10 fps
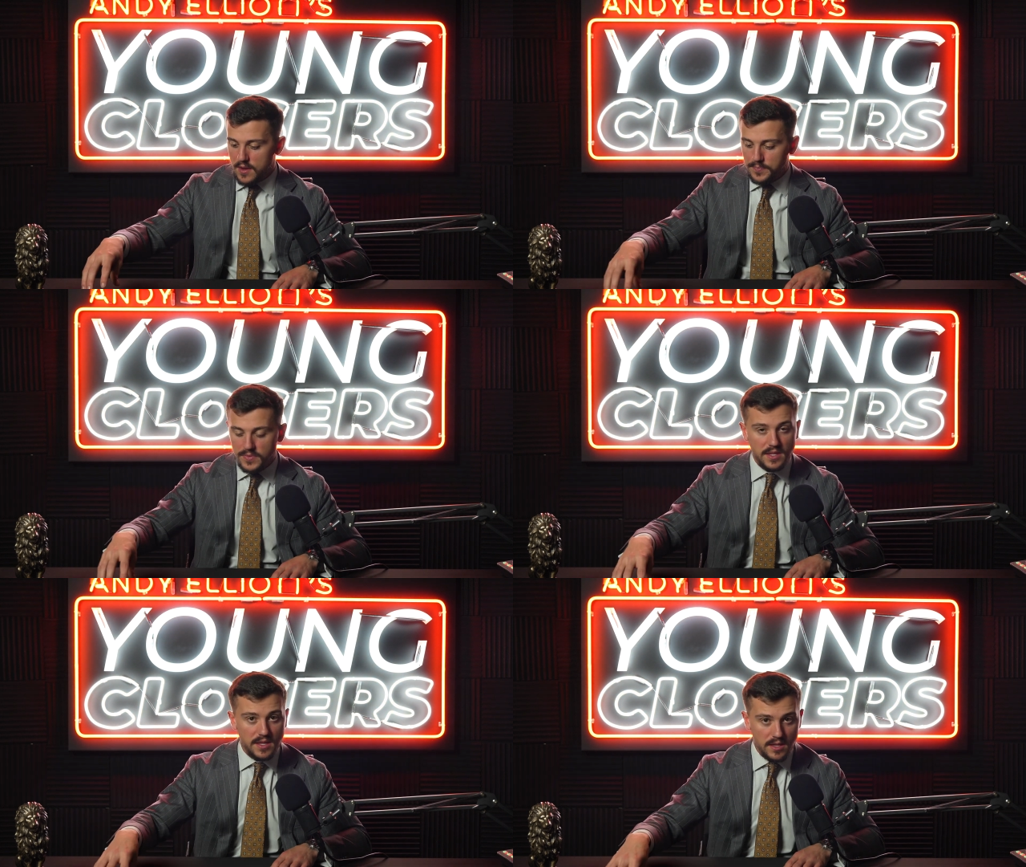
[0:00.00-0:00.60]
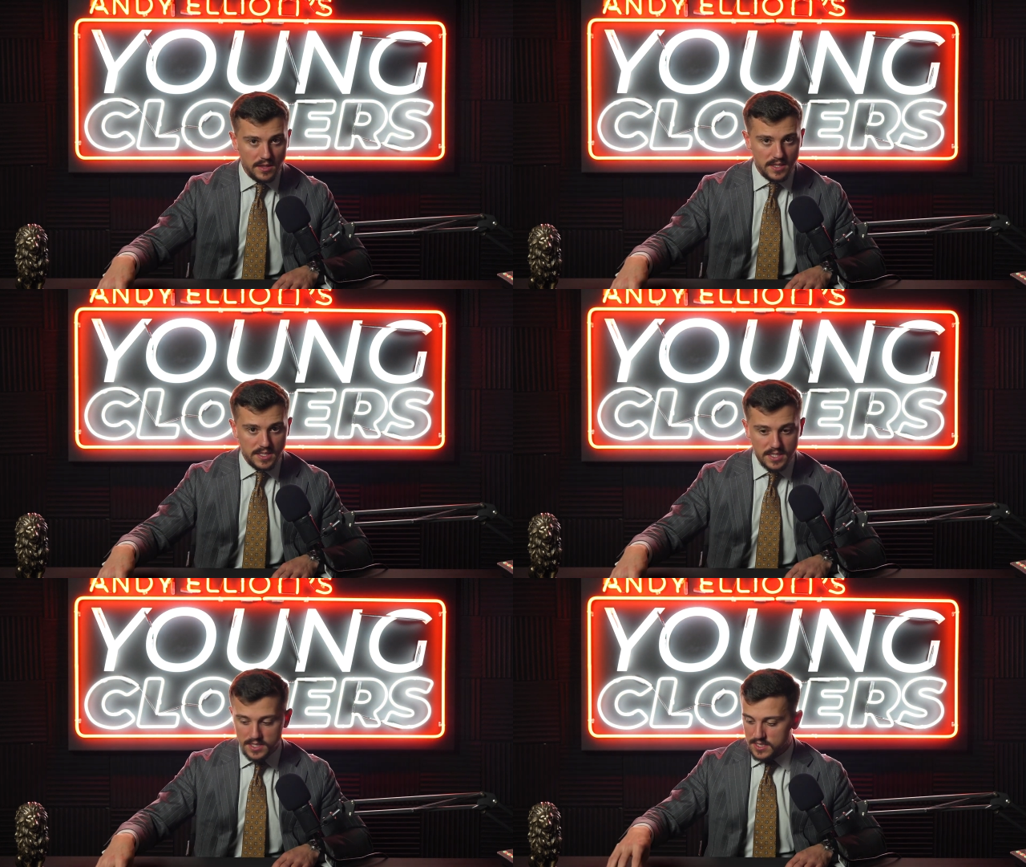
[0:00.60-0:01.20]
The deal
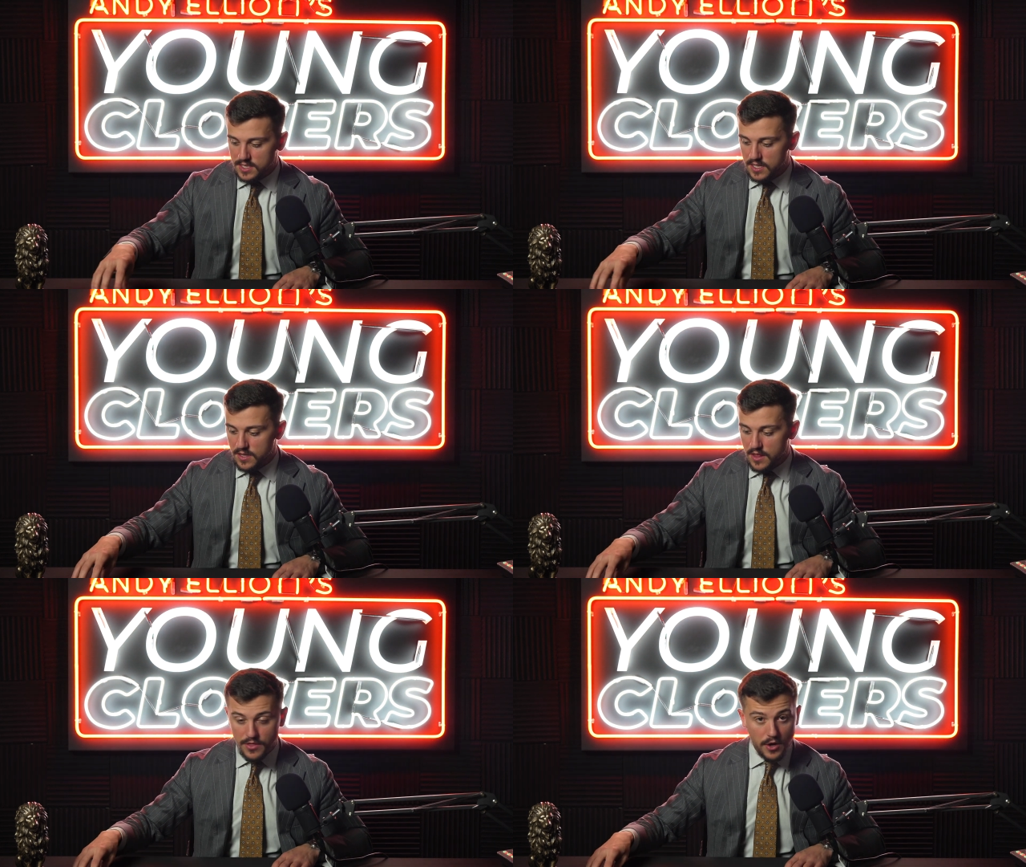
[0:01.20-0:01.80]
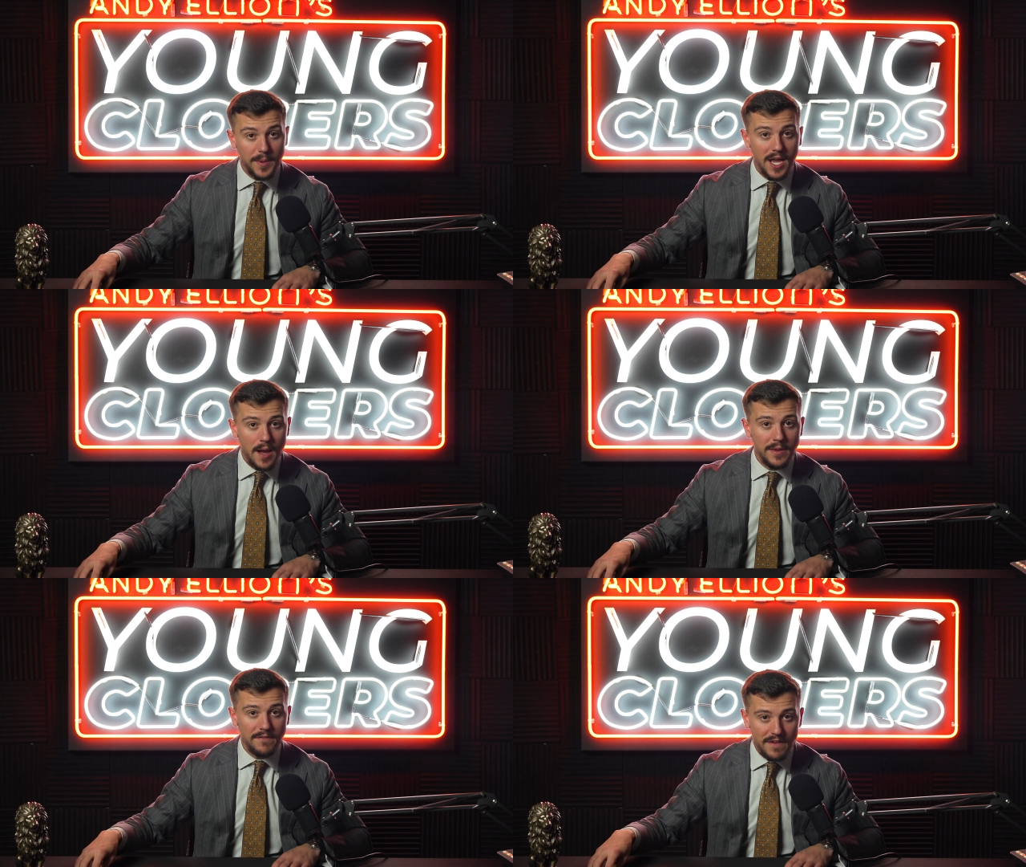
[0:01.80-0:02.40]
is they're
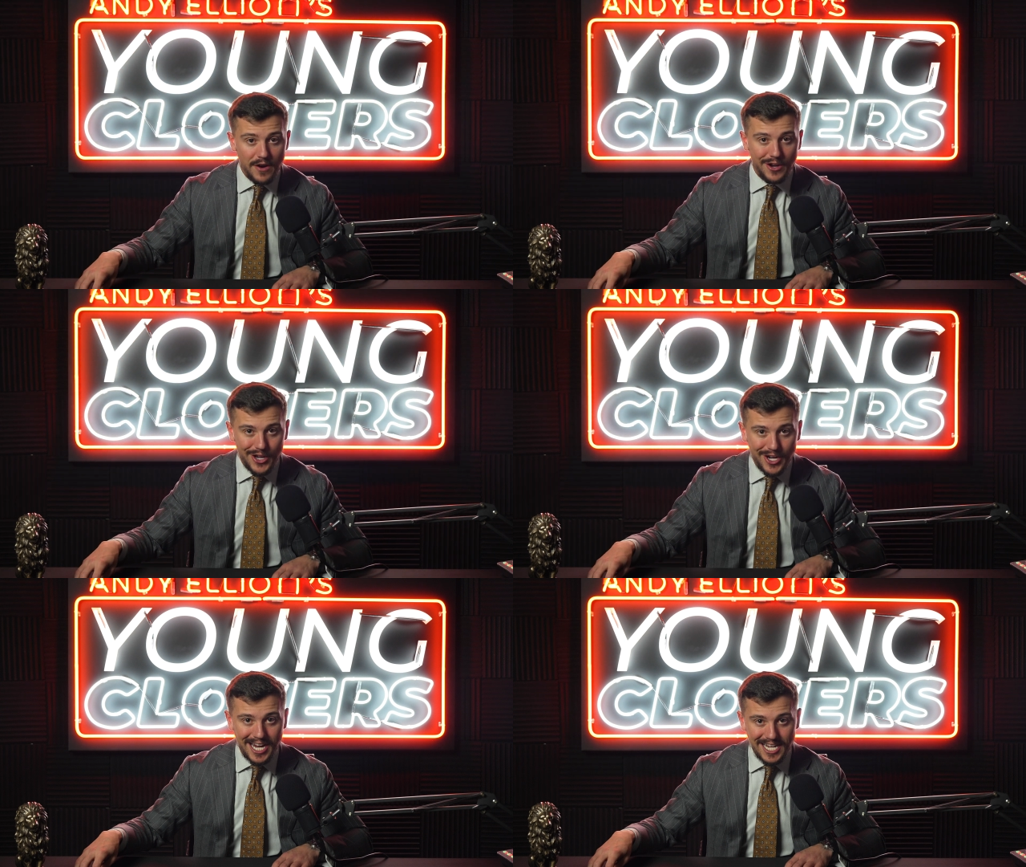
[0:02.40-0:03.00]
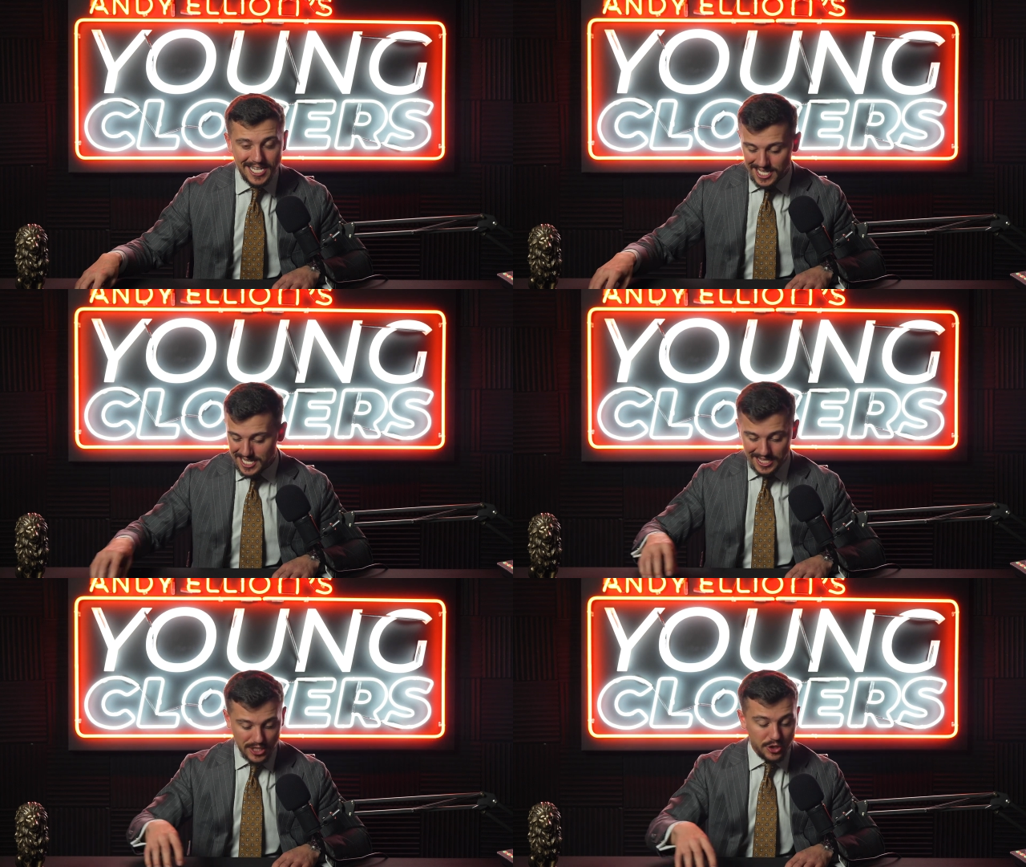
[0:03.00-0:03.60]
becoming very good at it.
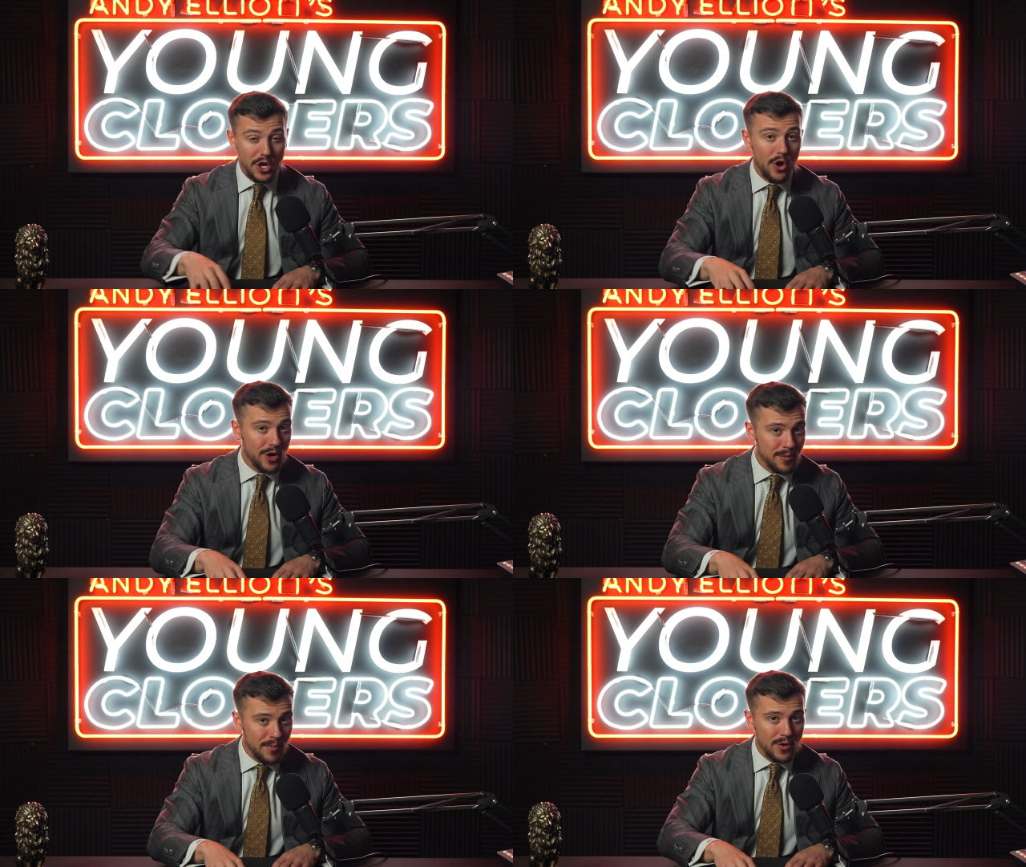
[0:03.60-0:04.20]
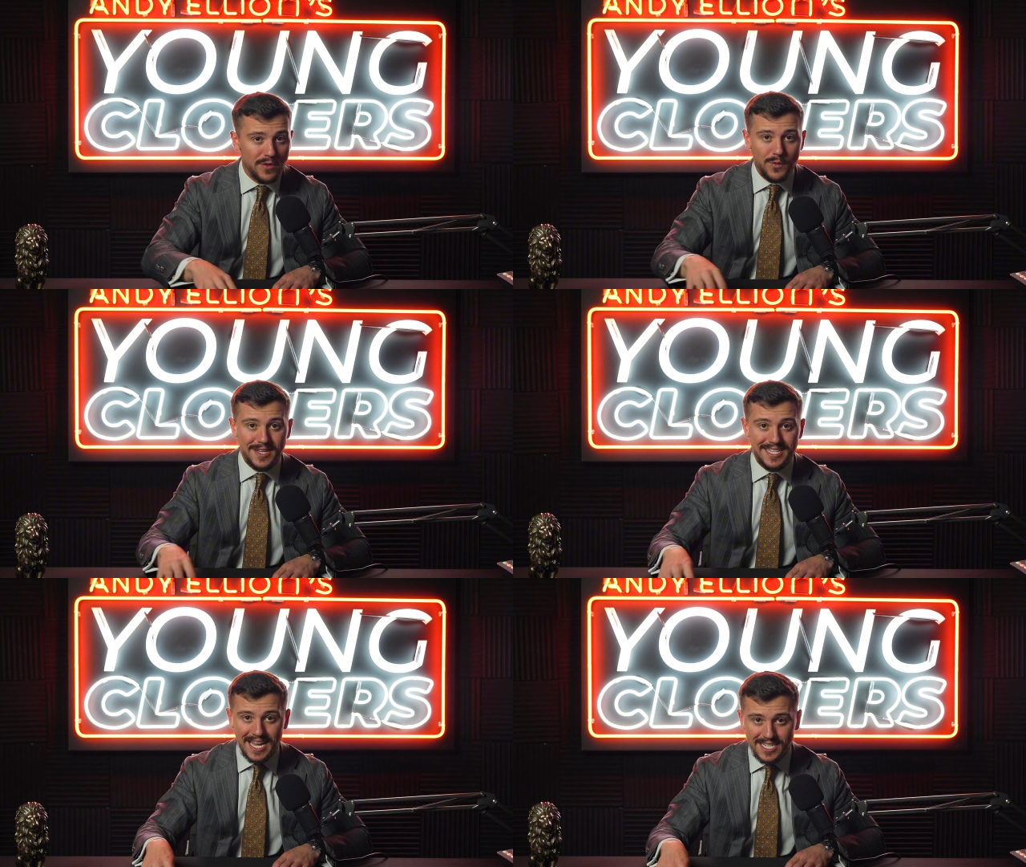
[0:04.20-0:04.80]
Let's look at automotive with
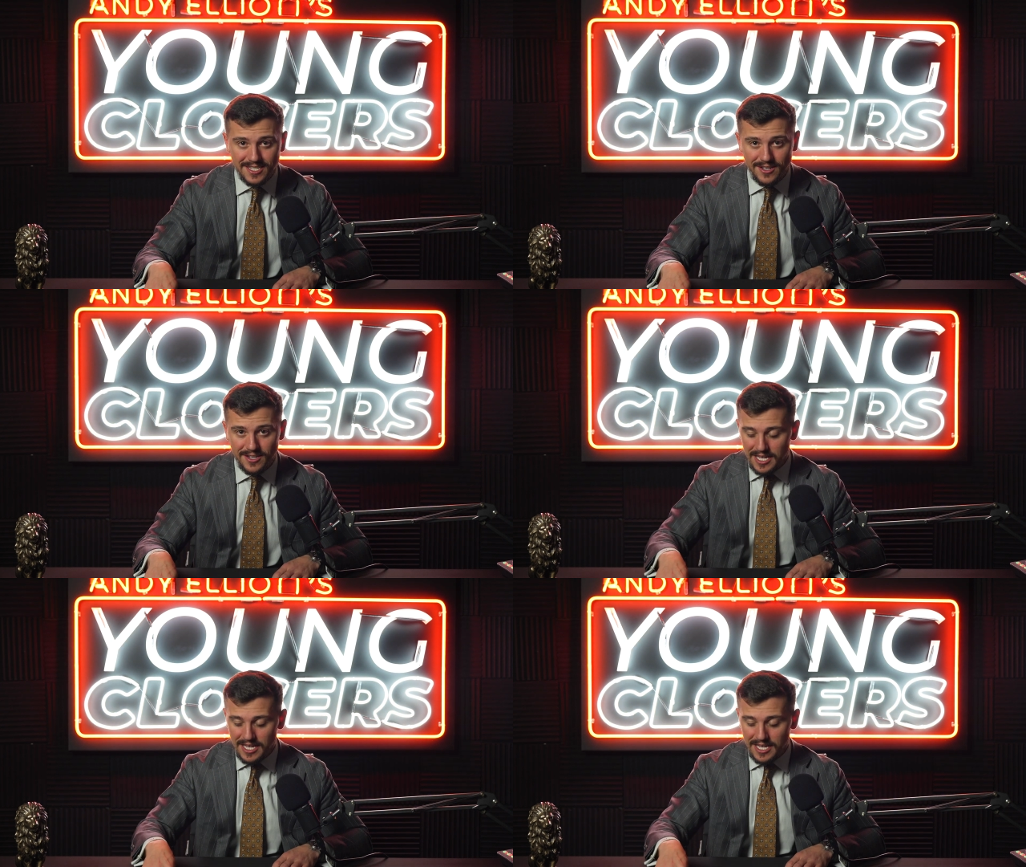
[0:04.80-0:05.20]
Tesla.